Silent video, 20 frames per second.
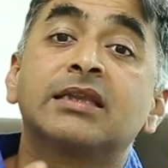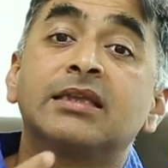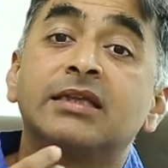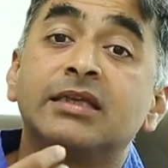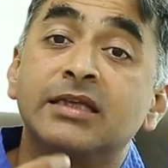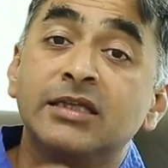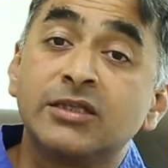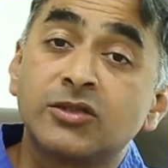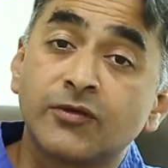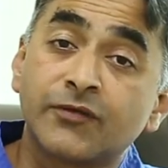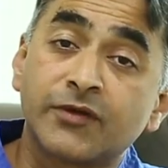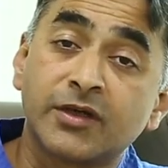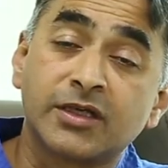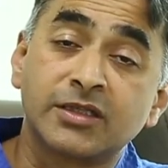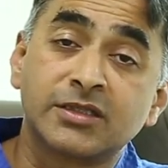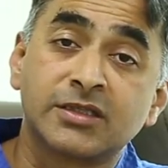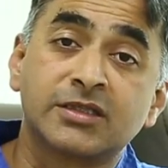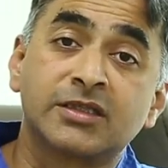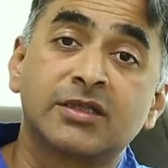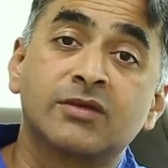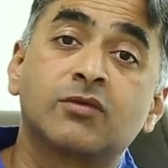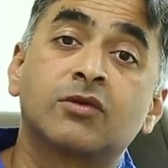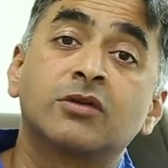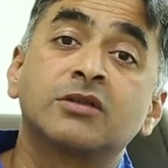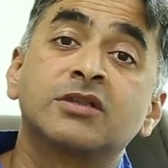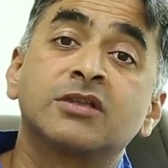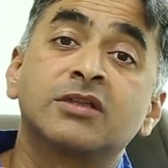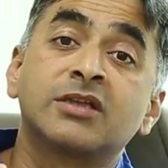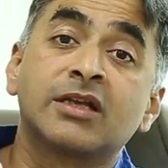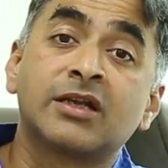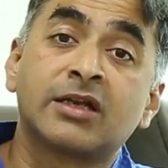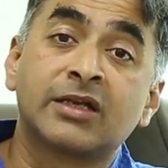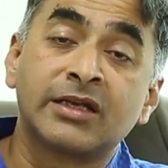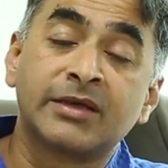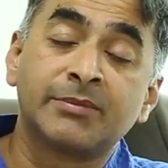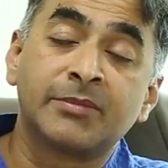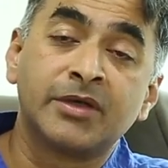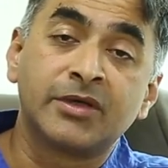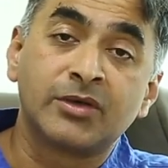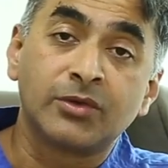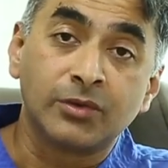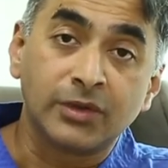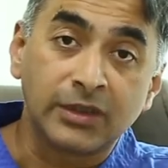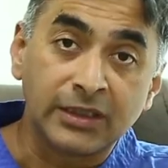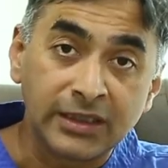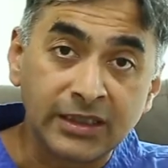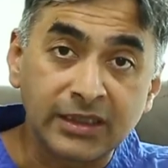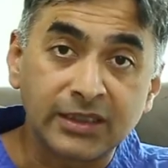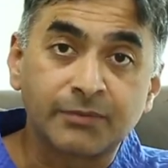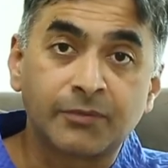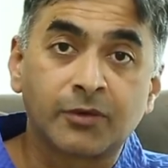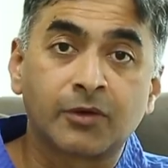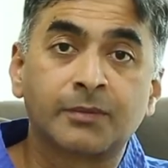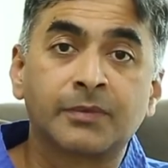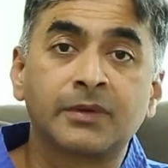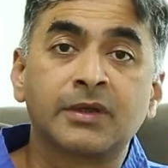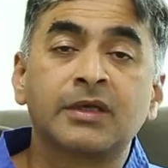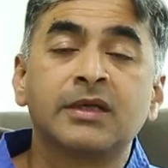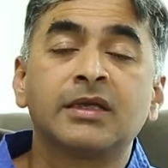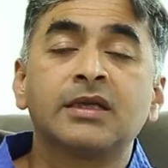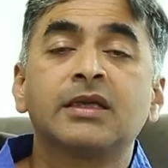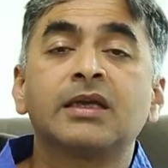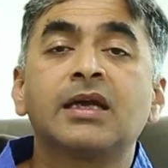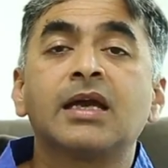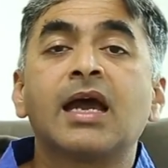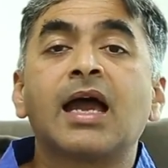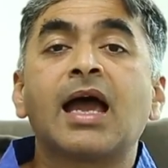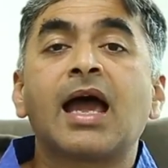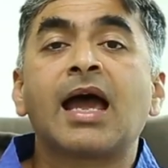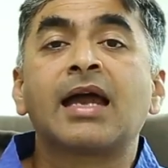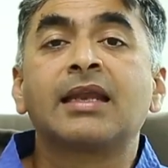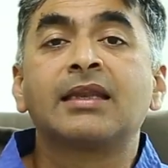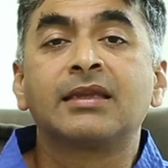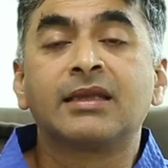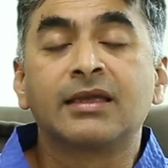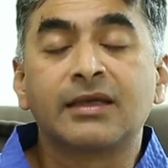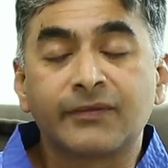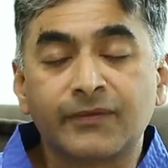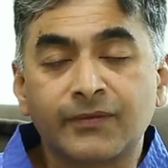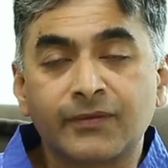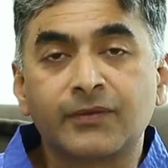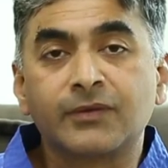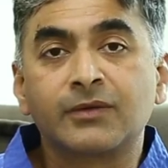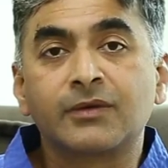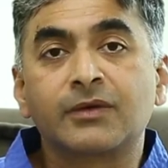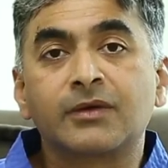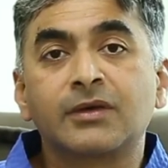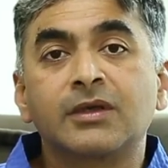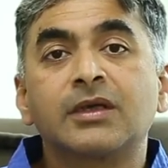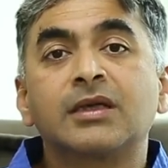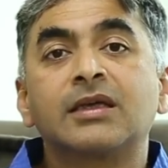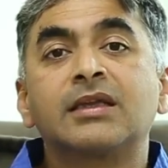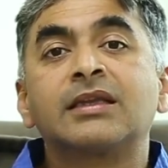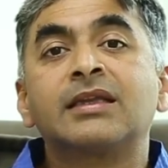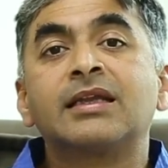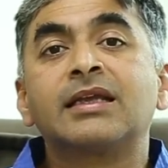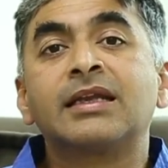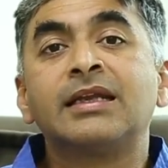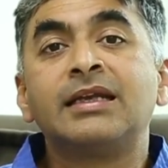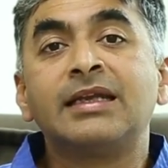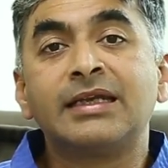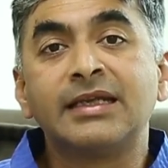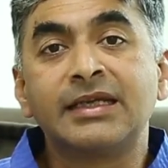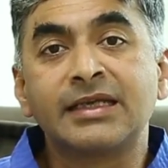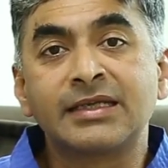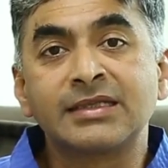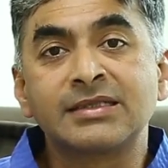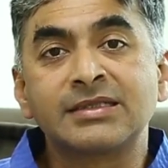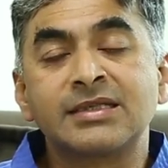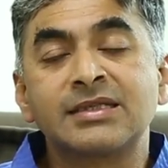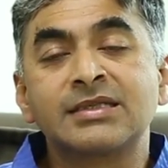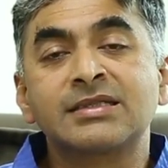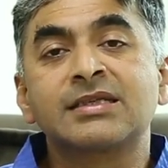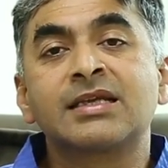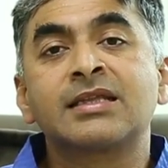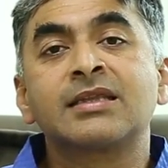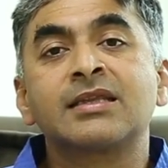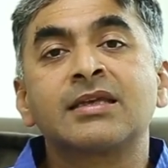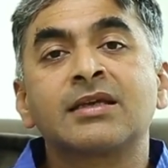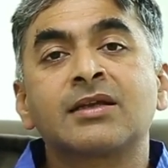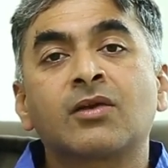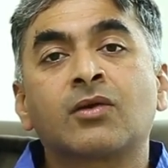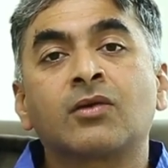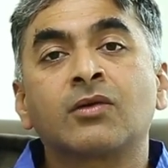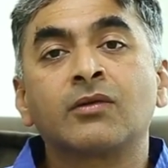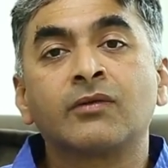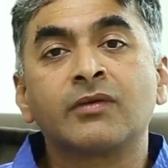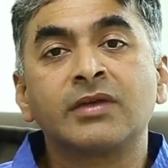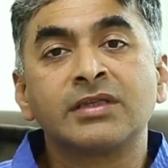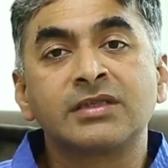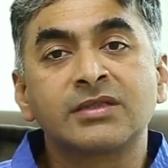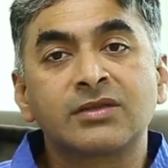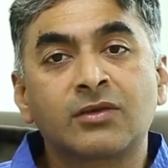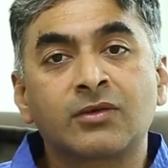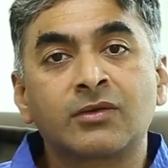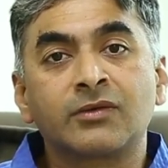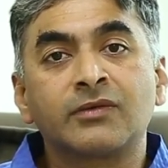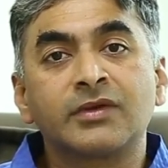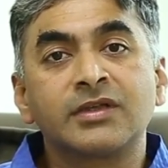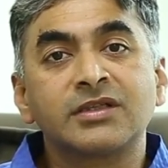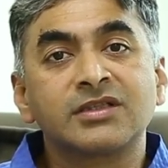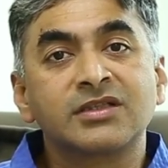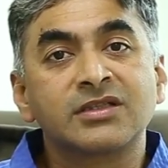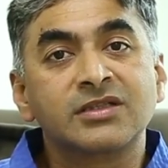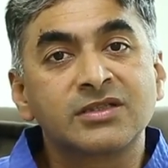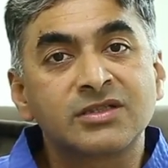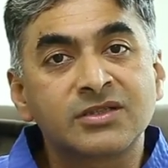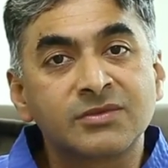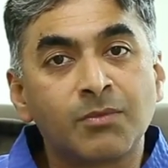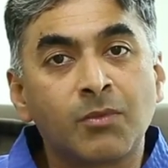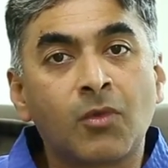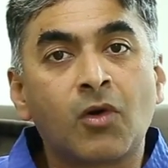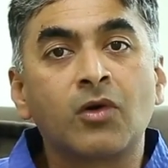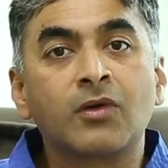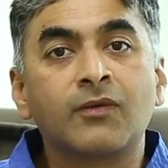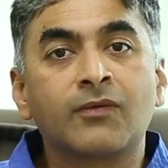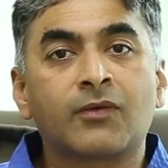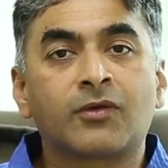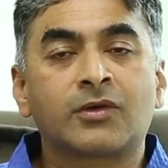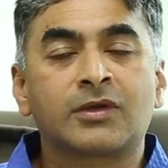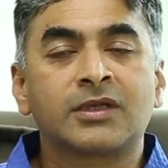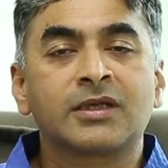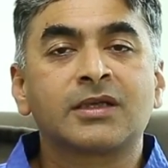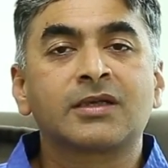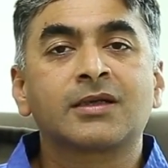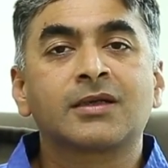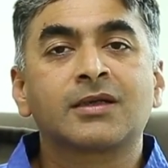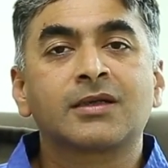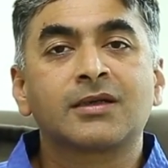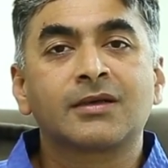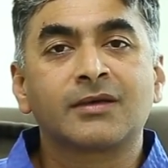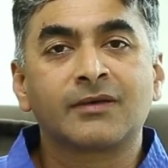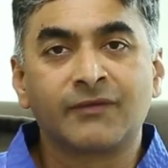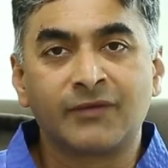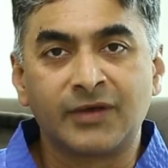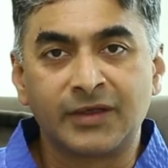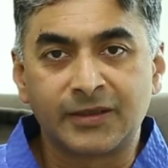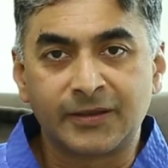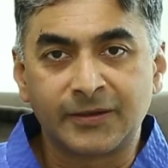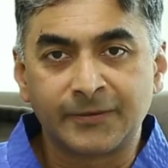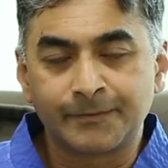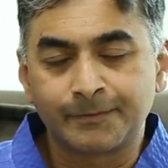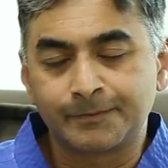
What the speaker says: The esophagus is involved. They are unable to eat properly and therefore their intake is less and they are always small for their weight.